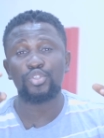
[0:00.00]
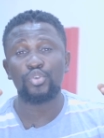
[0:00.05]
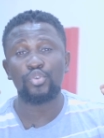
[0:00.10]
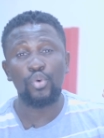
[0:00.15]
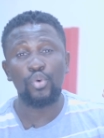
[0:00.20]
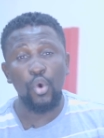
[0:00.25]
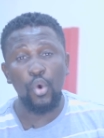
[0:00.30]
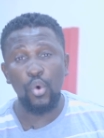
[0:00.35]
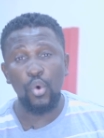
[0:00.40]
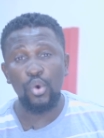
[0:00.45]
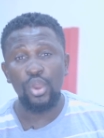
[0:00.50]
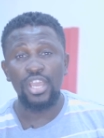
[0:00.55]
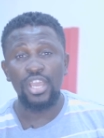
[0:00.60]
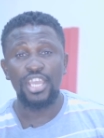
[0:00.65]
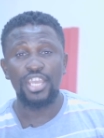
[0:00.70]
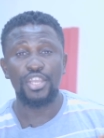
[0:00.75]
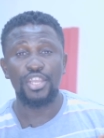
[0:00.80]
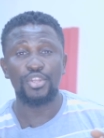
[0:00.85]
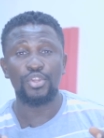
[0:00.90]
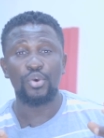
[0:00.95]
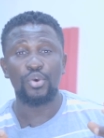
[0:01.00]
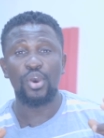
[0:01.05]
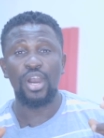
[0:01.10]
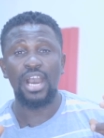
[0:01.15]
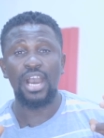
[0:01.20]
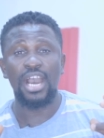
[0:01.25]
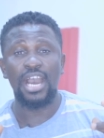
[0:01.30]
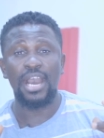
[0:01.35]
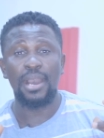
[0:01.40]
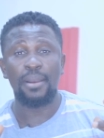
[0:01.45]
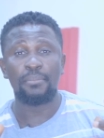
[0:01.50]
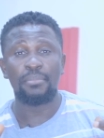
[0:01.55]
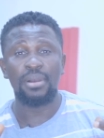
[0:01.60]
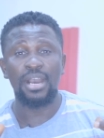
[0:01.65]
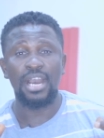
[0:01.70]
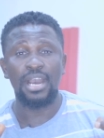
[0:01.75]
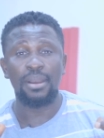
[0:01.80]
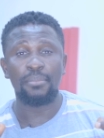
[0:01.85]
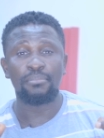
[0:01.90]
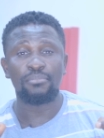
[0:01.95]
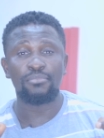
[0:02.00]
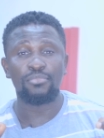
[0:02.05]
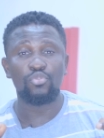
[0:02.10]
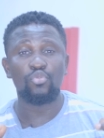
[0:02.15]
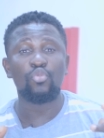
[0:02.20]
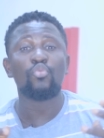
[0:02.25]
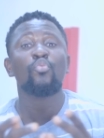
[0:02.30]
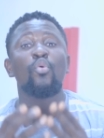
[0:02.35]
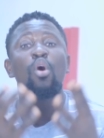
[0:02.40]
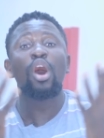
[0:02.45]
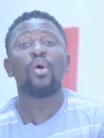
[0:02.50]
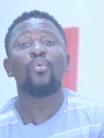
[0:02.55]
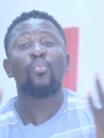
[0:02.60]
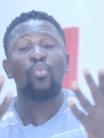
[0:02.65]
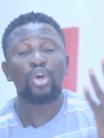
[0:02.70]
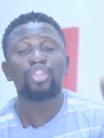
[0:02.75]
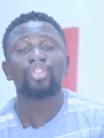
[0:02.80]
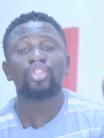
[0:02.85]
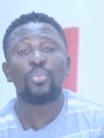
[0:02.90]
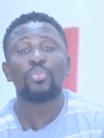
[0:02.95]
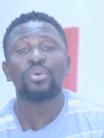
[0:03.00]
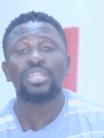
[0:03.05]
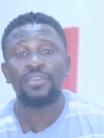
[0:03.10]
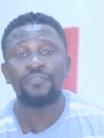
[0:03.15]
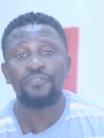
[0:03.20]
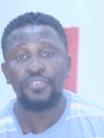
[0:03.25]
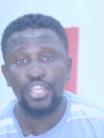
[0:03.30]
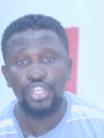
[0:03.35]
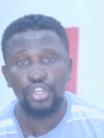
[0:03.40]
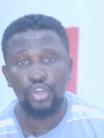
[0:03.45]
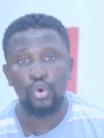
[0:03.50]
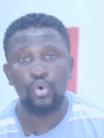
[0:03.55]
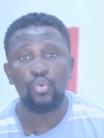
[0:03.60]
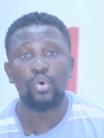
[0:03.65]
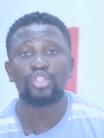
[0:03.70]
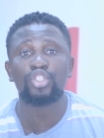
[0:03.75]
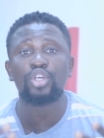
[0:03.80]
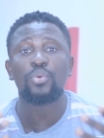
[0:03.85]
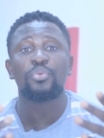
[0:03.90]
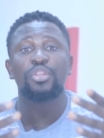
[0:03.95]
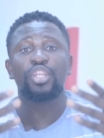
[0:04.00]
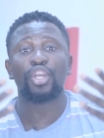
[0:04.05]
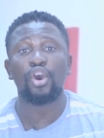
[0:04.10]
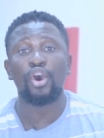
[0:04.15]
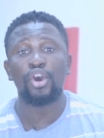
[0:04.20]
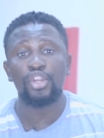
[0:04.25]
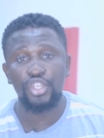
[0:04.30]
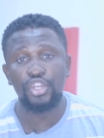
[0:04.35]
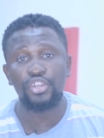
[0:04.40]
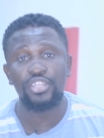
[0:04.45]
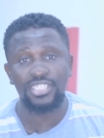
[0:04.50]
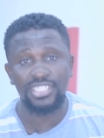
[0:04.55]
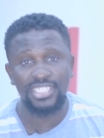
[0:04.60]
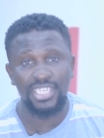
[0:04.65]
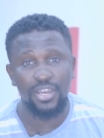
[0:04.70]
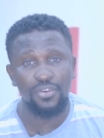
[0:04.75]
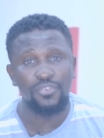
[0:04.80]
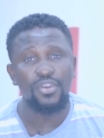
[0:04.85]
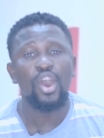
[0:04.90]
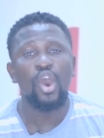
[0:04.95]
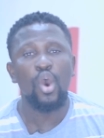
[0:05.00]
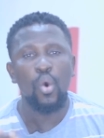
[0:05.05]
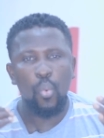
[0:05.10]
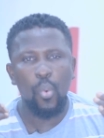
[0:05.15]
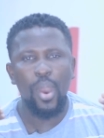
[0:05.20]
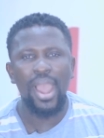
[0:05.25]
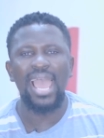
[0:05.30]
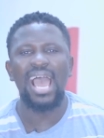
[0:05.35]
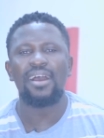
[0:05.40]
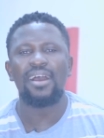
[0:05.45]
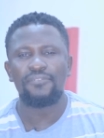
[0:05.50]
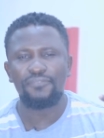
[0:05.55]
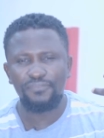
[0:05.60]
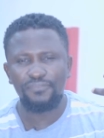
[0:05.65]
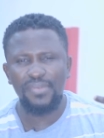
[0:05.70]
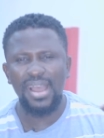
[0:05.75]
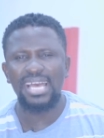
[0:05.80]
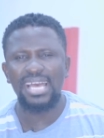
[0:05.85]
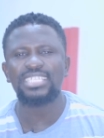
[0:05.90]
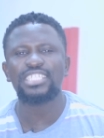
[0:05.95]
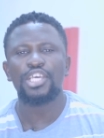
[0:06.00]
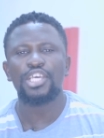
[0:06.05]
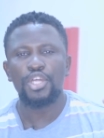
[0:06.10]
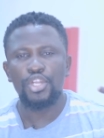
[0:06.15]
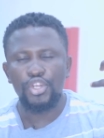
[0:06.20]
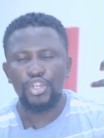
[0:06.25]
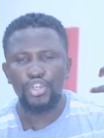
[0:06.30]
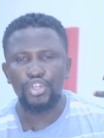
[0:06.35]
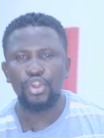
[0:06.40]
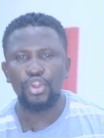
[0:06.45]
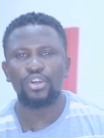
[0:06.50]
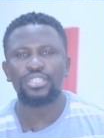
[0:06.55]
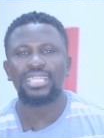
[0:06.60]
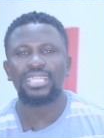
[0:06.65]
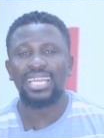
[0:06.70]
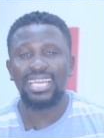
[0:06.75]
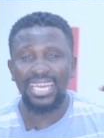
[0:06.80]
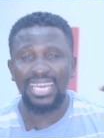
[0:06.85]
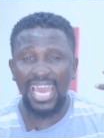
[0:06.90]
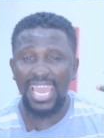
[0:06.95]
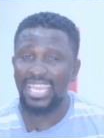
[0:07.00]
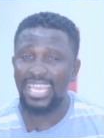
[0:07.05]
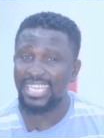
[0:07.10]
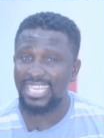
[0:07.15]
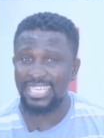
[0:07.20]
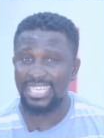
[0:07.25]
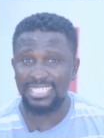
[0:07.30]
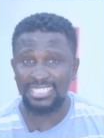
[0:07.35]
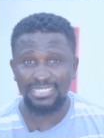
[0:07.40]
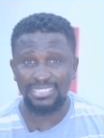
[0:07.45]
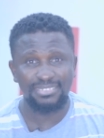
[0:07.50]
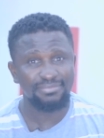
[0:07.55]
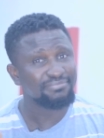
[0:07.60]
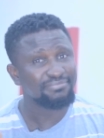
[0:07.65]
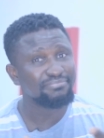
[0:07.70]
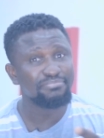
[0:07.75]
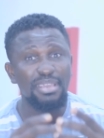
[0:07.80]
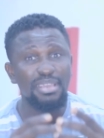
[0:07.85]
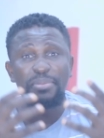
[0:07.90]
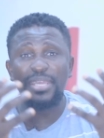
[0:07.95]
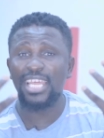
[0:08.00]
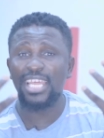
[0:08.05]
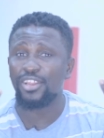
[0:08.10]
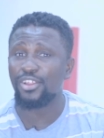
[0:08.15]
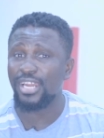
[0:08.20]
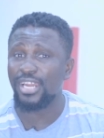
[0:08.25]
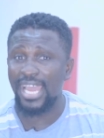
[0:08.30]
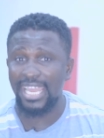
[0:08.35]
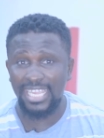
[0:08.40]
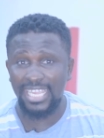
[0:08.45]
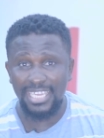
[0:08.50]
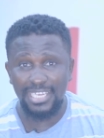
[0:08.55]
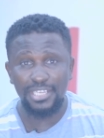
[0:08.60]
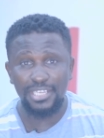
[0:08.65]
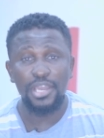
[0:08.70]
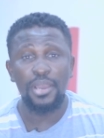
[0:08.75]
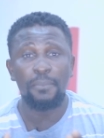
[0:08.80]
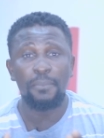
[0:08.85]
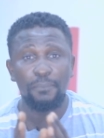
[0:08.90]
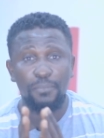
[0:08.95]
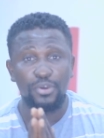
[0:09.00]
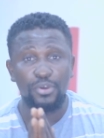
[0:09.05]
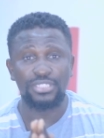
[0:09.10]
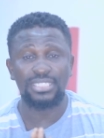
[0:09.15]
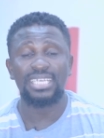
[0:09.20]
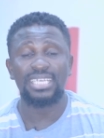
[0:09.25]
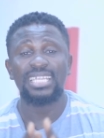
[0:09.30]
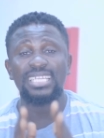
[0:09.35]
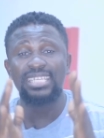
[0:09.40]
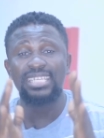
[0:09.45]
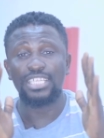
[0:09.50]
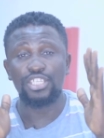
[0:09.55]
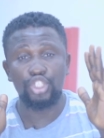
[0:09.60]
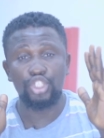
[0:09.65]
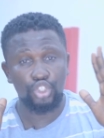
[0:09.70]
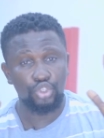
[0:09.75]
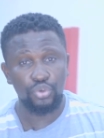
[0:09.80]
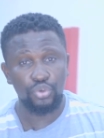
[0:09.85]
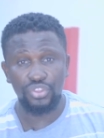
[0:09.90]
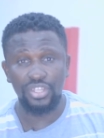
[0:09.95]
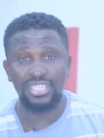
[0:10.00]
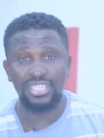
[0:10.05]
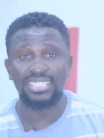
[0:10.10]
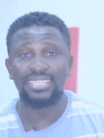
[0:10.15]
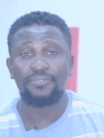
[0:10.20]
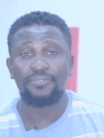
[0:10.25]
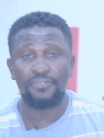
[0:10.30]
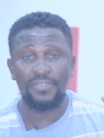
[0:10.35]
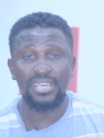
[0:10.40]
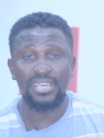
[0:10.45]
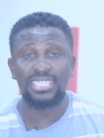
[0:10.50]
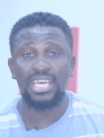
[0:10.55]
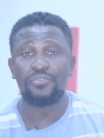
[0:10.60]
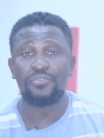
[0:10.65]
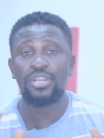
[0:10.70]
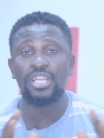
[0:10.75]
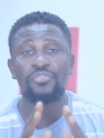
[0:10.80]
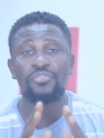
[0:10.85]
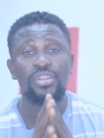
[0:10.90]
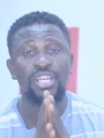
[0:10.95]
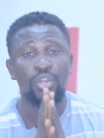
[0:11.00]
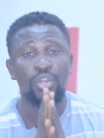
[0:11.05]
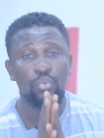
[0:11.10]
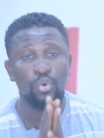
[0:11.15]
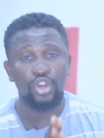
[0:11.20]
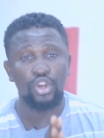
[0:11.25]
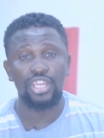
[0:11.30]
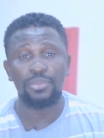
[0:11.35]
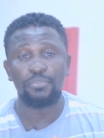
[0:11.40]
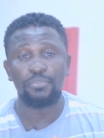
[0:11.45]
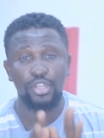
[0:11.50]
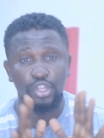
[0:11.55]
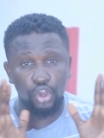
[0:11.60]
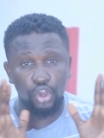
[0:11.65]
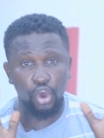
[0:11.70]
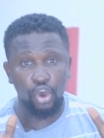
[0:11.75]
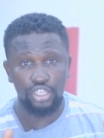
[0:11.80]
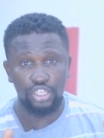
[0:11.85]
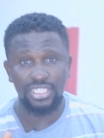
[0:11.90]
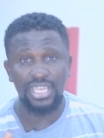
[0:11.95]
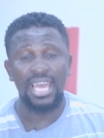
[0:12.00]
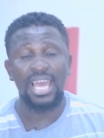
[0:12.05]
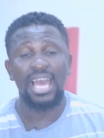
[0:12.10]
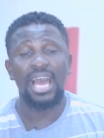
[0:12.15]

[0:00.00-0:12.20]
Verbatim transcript: to go you know, um, um, what, what's up with the video? What's up with the audio itself? Why are fans not liking? Maybe they're not liking, but the truth is fans are really, really worried because